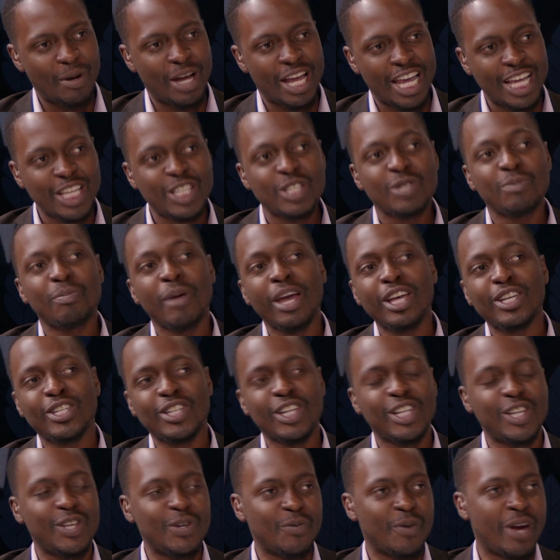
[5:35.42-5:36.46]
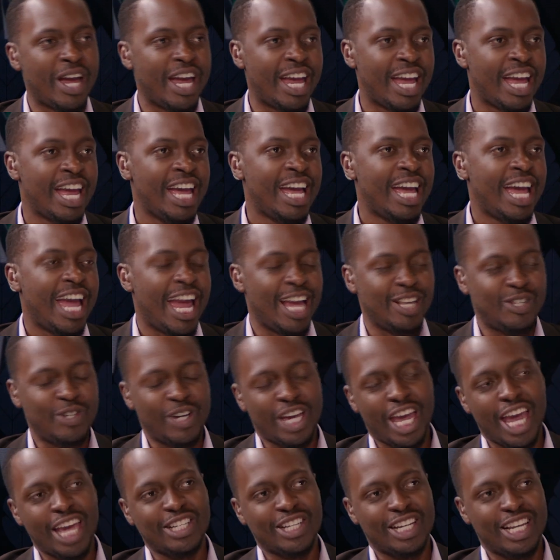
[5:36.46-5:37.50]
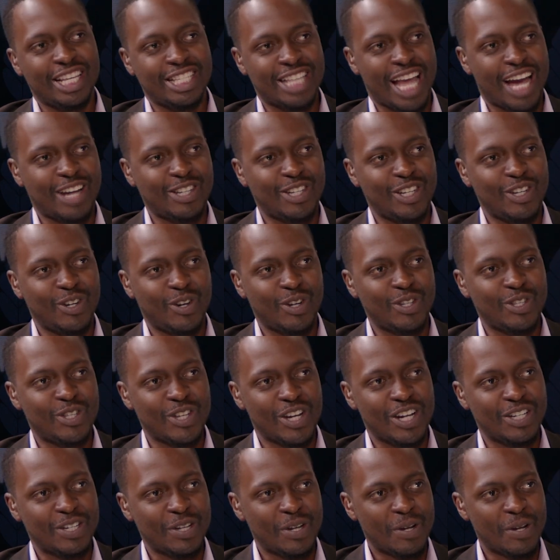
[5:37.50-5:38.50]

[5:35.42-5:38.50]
especially where education is actually concerned? percent.